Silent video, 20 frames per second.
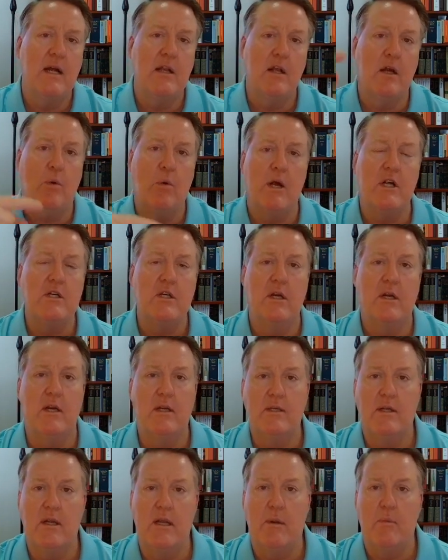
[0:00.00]
The question
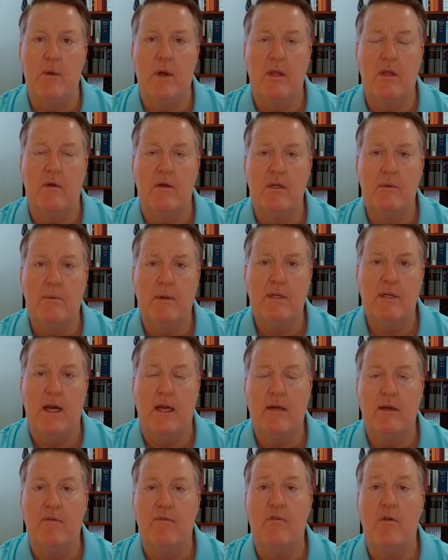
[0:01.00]
is whether it's
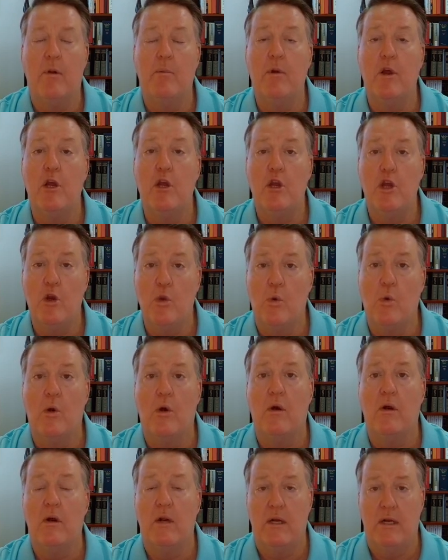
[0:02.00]
protected from
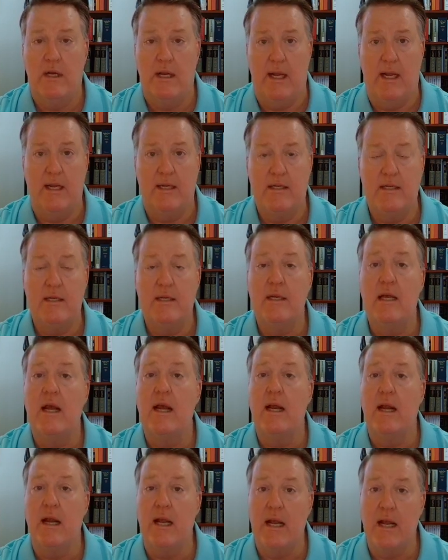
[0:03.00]
your debts,
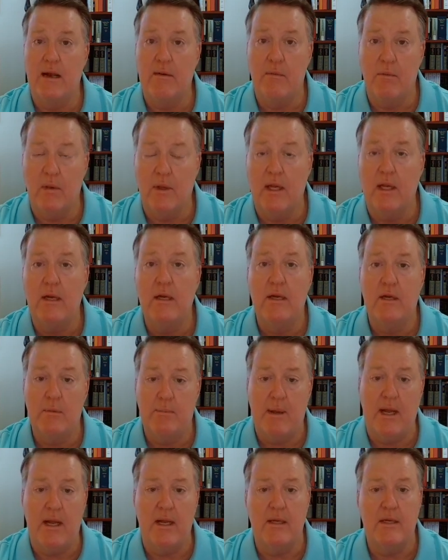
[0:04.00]
and it, and it really
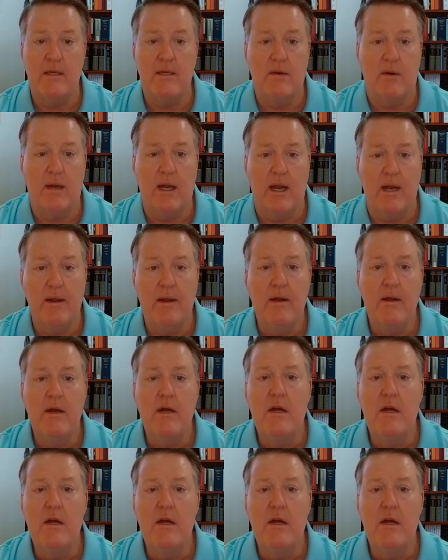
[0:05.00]
depends, okay?